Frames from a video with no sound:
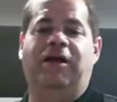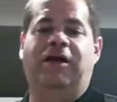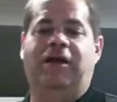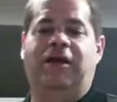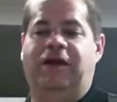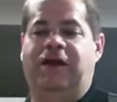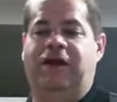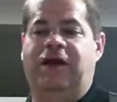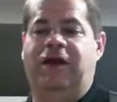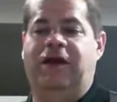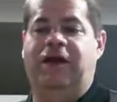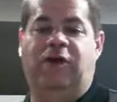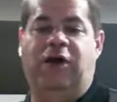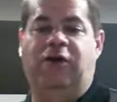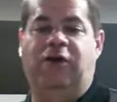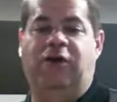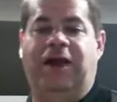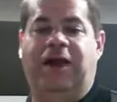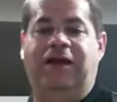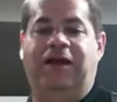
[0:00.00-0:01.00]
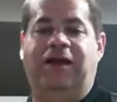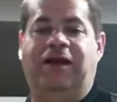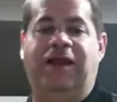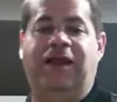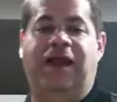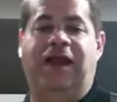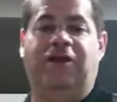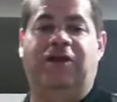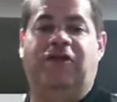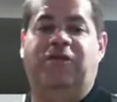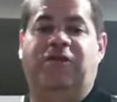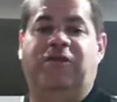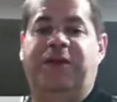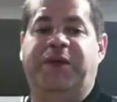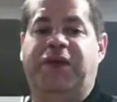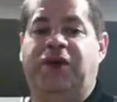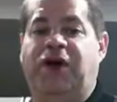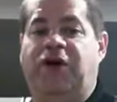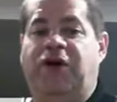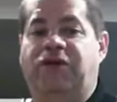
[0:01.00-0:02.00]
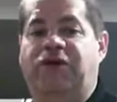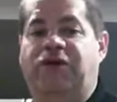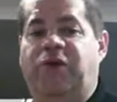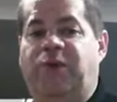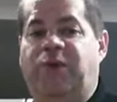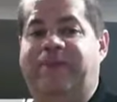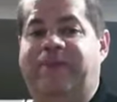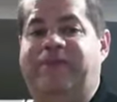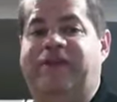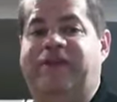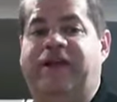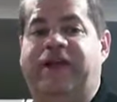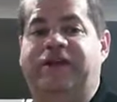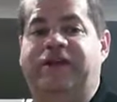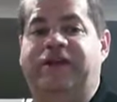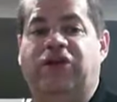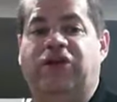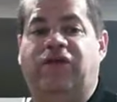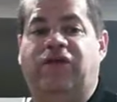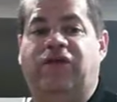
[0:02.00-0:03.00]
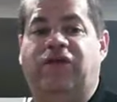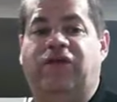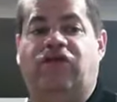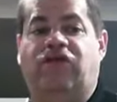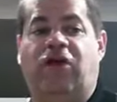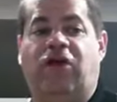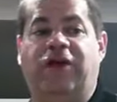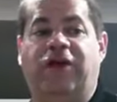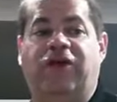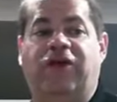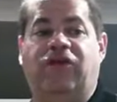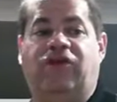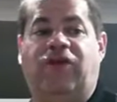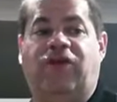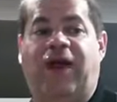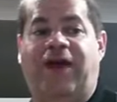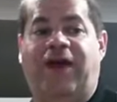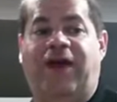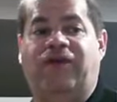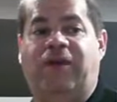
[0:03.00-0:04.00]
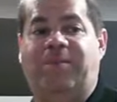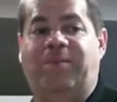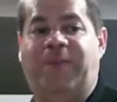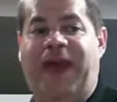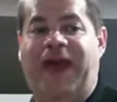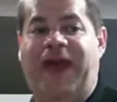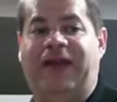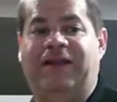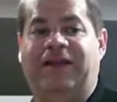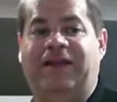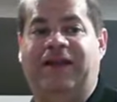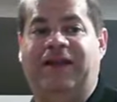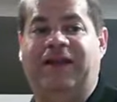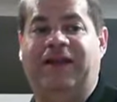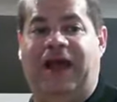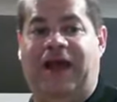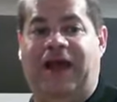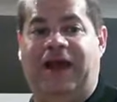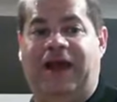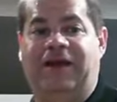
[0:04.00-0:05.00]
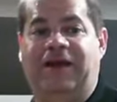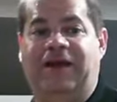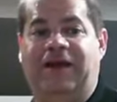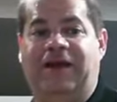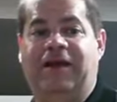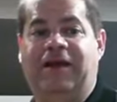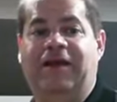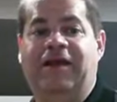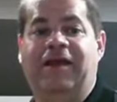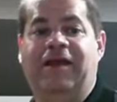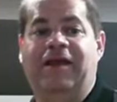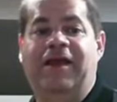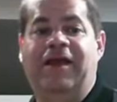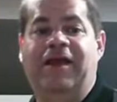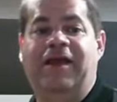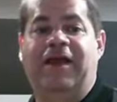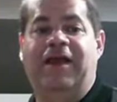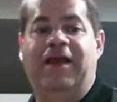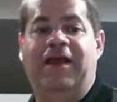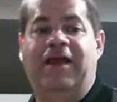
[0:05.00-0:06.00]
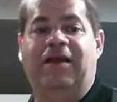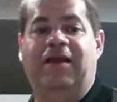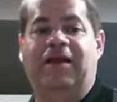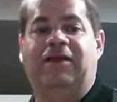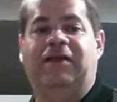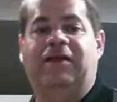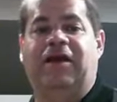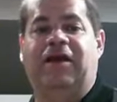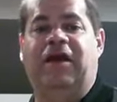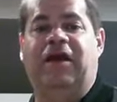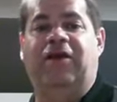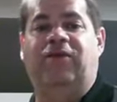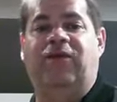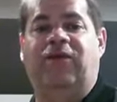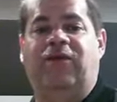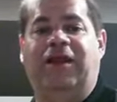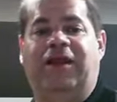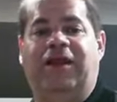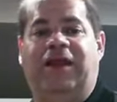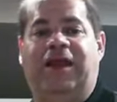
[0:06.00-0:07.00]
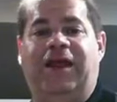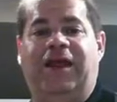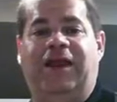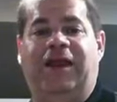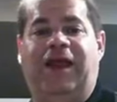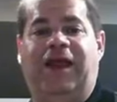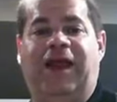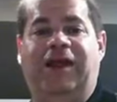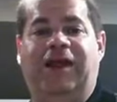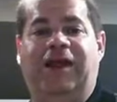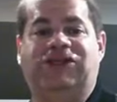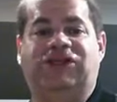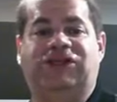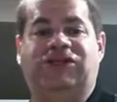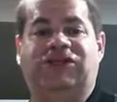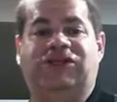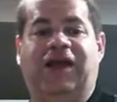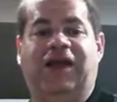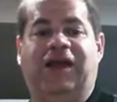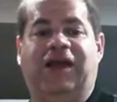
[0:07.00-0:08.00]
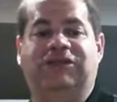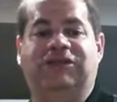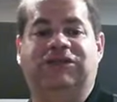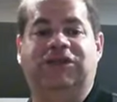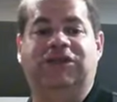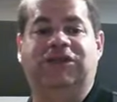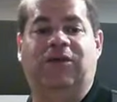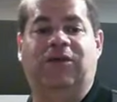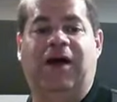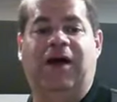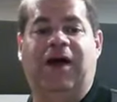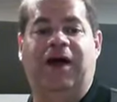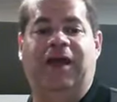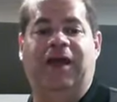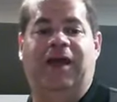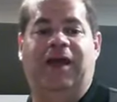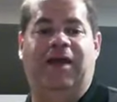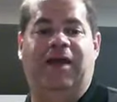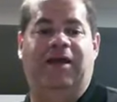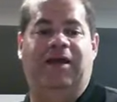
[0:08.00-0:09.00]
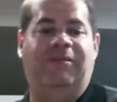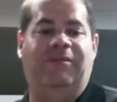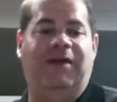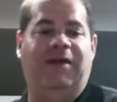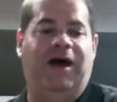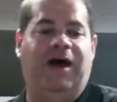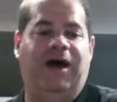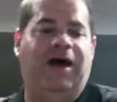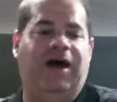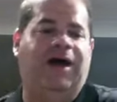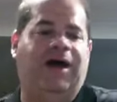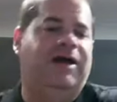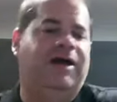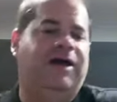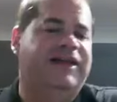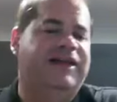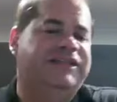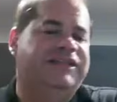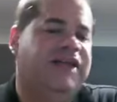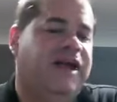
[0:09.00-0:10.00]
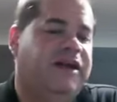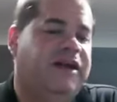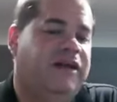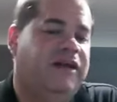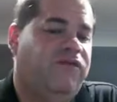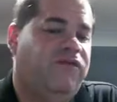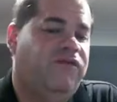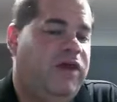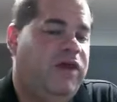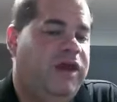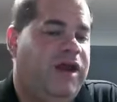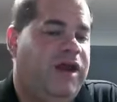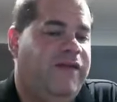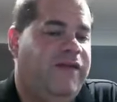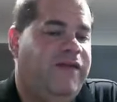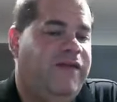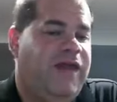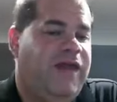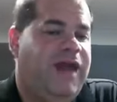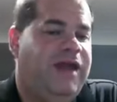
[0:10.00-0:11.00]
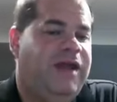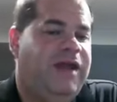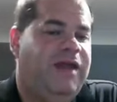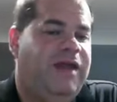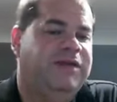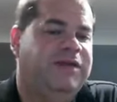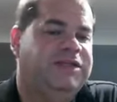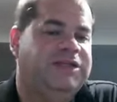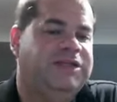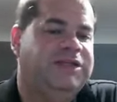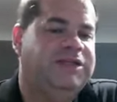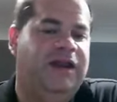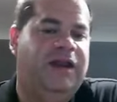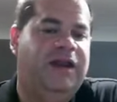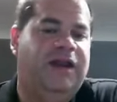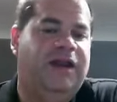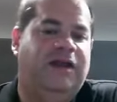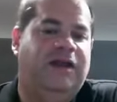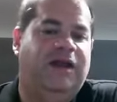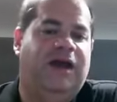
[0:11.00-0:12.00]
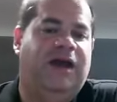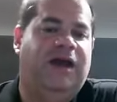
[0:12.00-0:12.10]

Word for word: you don't own any of the others, but you own your website. So if you draw your traffic back to that, it uh, really can enhance your sales. So I am uh, excited for you on that, and I'm excited